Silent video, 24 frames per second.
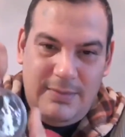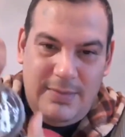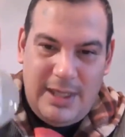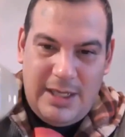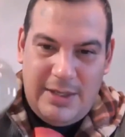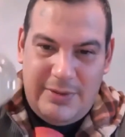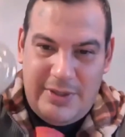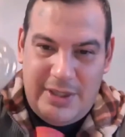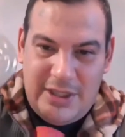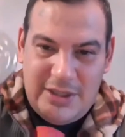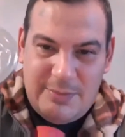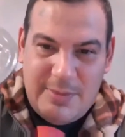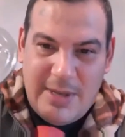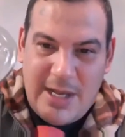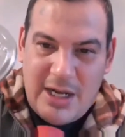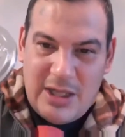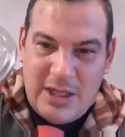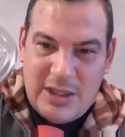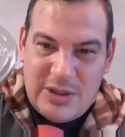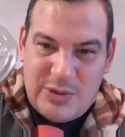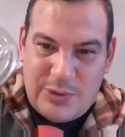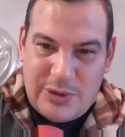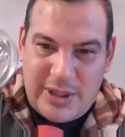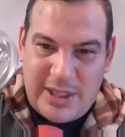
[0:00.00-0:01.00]
And these
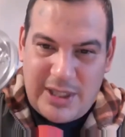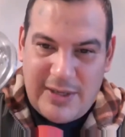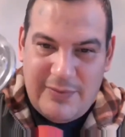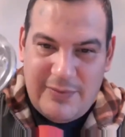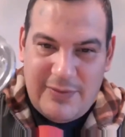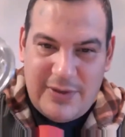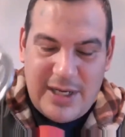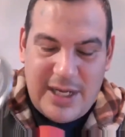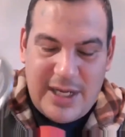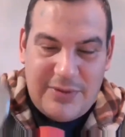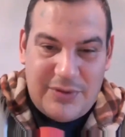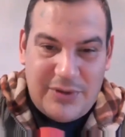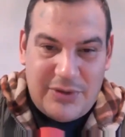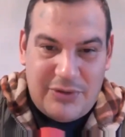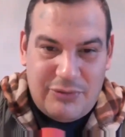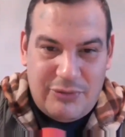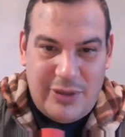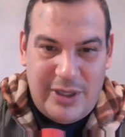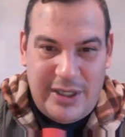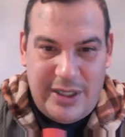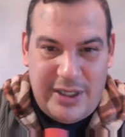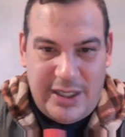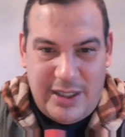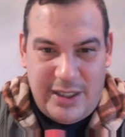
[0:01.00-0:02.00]
medals were given at the
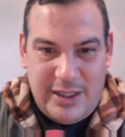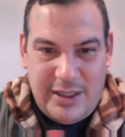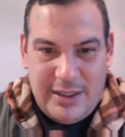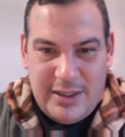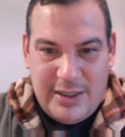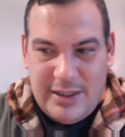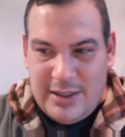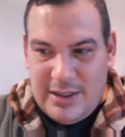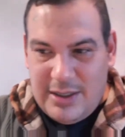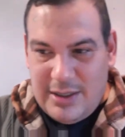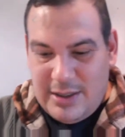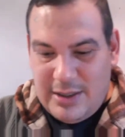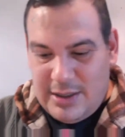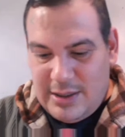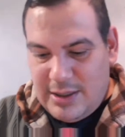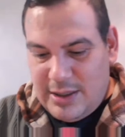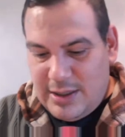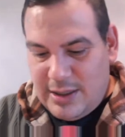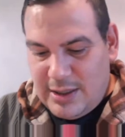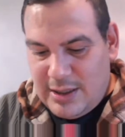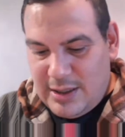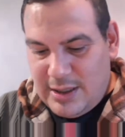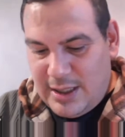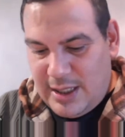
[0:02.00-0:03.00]
treaty,
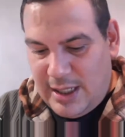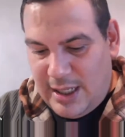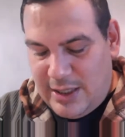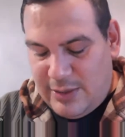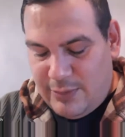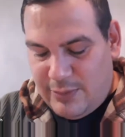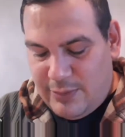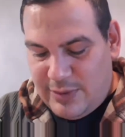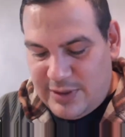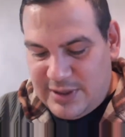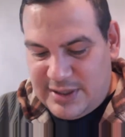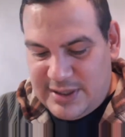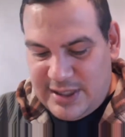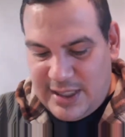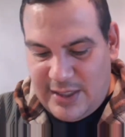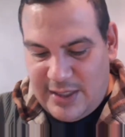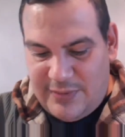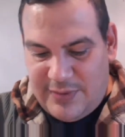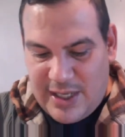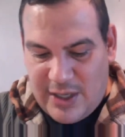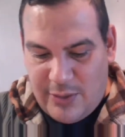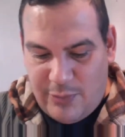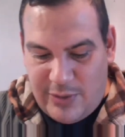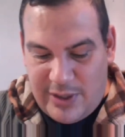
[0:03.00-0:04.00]
and it was said
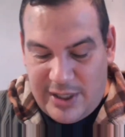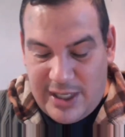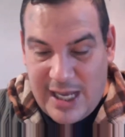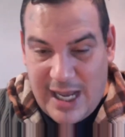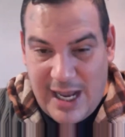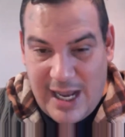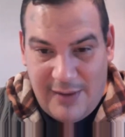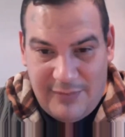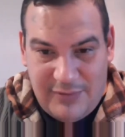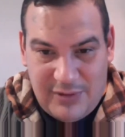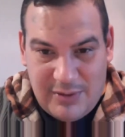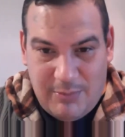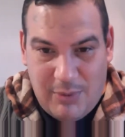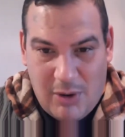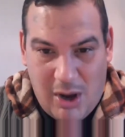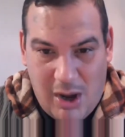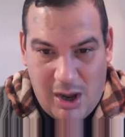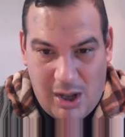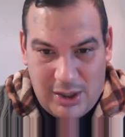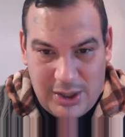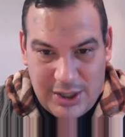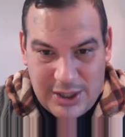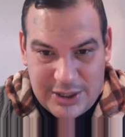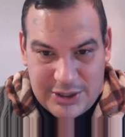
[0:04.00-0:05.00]
that we'd have to
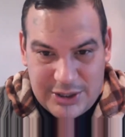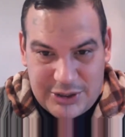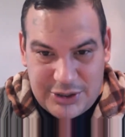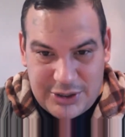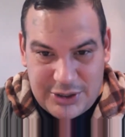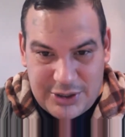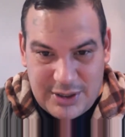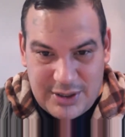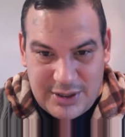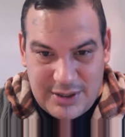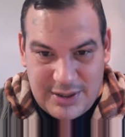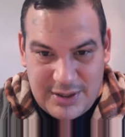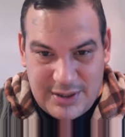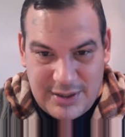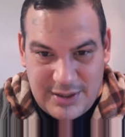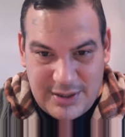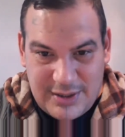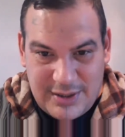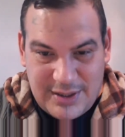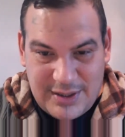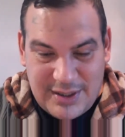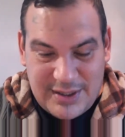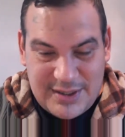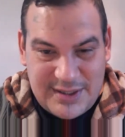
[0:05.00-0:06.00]
polish
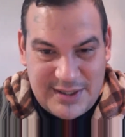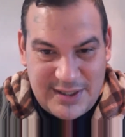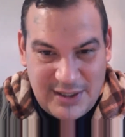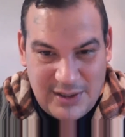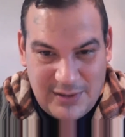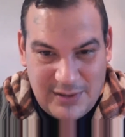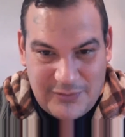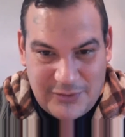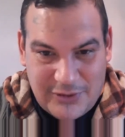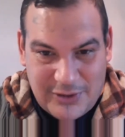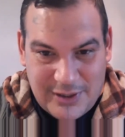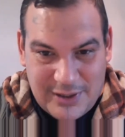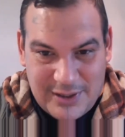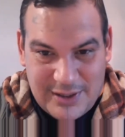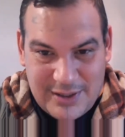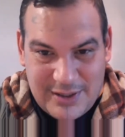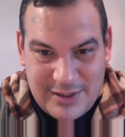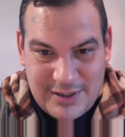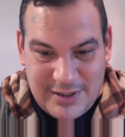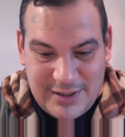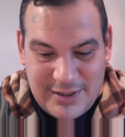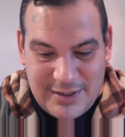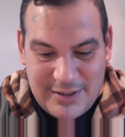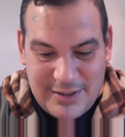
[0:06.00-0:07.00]
the silver,
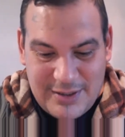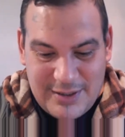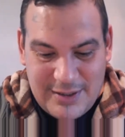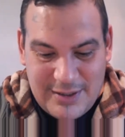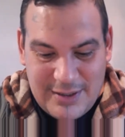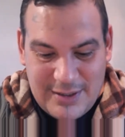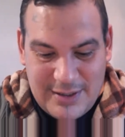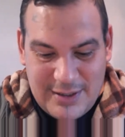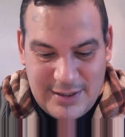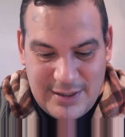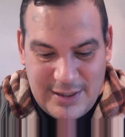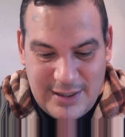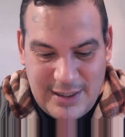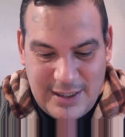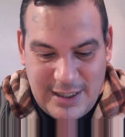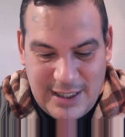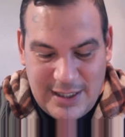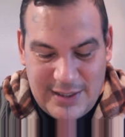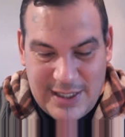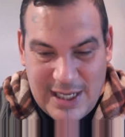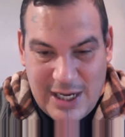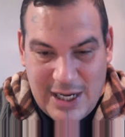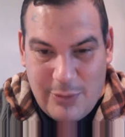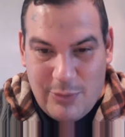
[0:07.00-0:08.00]

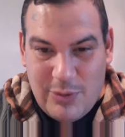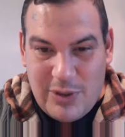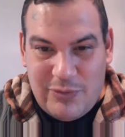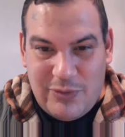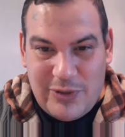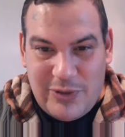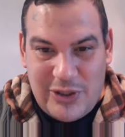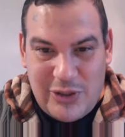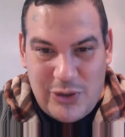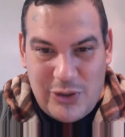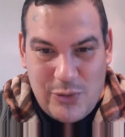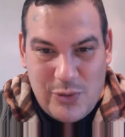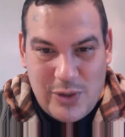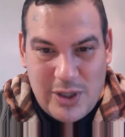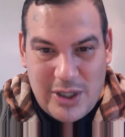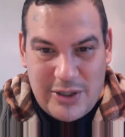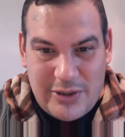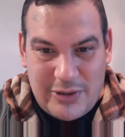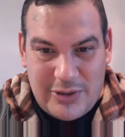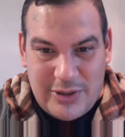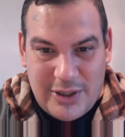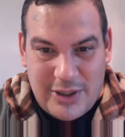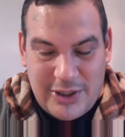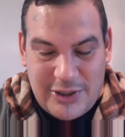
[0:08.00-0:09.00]
and that would renew
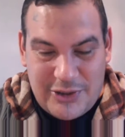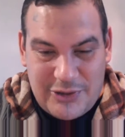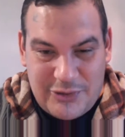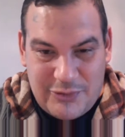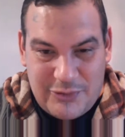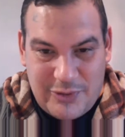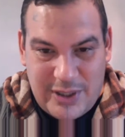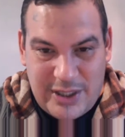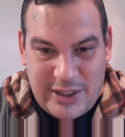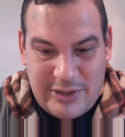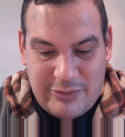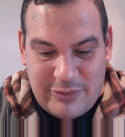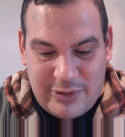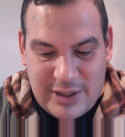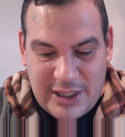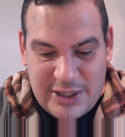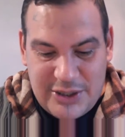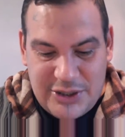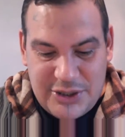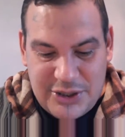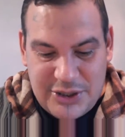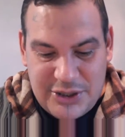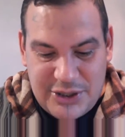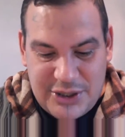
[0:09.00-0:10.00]
our treaty
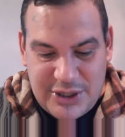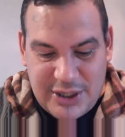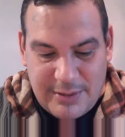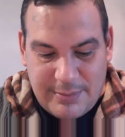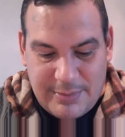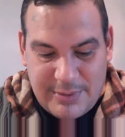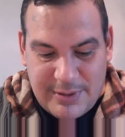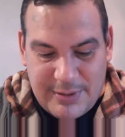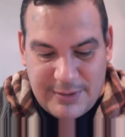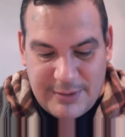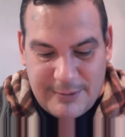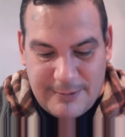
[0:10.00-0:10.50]
relationship.